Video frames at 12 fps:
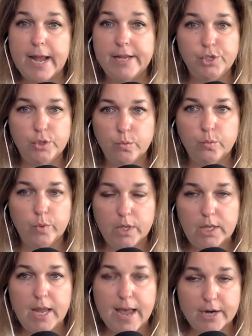I do
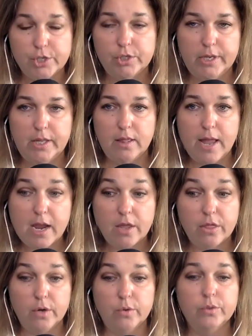really actually
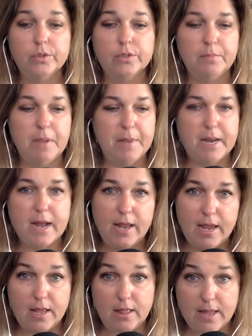like those, maybe
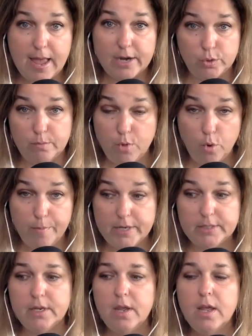not in the actual
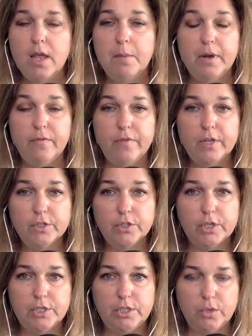moment, but it feels
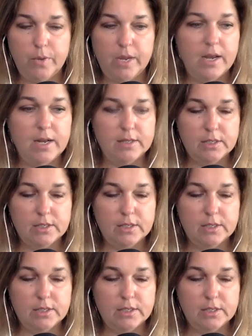good doing it.